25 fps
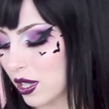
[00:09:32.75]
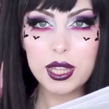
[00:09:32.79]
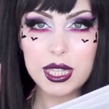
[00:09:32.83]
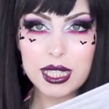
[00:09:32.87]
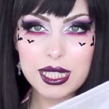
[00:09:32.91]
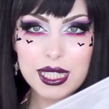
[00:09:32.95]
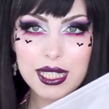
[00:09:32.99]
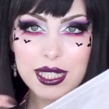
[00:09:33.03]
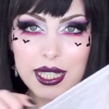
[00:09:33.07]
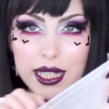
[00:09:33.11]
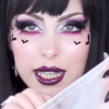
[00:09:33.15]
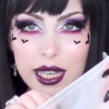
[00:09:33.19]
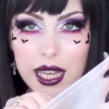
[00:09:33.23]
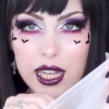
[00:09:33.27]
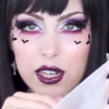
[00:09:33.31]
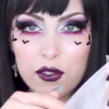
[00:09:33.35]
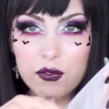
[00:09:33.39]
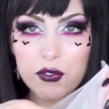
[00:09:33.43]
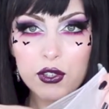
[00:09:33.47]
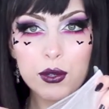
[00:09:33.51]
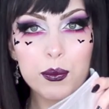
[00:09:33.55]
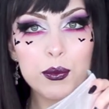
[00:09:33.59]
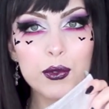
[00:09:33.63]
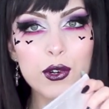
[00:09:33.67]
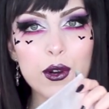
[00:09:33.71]
This is again
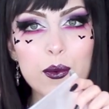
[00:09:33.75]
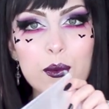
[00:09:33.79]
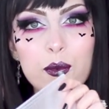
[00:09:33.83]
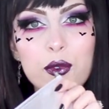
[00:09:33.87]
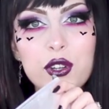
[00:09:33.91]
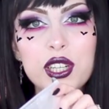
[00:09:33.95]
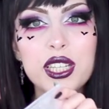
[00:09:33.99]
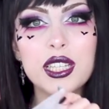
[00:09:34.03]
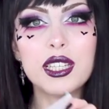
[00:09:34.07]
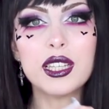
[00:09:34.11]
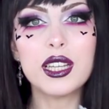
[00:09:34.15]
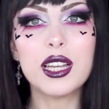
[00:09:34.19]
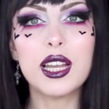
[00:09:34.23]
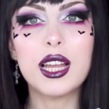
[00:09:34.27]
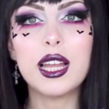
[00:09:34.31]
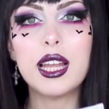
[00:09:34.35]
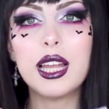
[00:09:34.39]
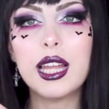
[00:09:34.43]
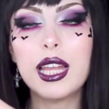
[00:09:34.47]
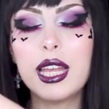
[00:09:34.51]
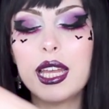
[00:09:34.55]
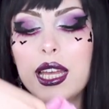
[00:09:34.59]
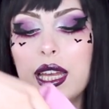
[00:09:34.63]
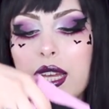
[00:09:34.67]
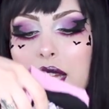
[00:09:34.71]
from Romwe,
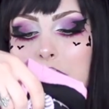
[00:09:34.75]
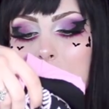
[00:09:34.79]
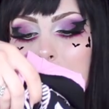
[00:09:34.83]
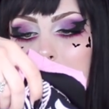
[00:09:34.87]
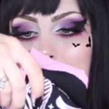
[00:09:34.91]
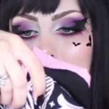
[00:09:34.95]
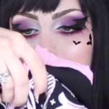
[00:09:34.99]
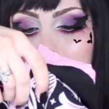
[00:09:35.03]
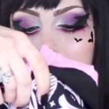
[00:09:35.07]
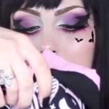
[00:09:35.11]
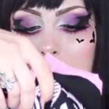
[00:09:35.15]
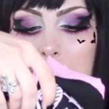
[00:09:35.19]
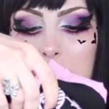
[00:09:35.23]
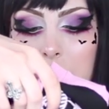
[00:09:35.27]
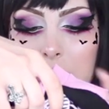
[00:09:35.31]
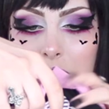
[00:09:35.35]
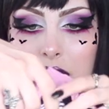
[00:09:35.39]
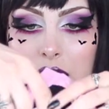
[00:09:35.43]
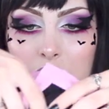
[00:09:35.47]
and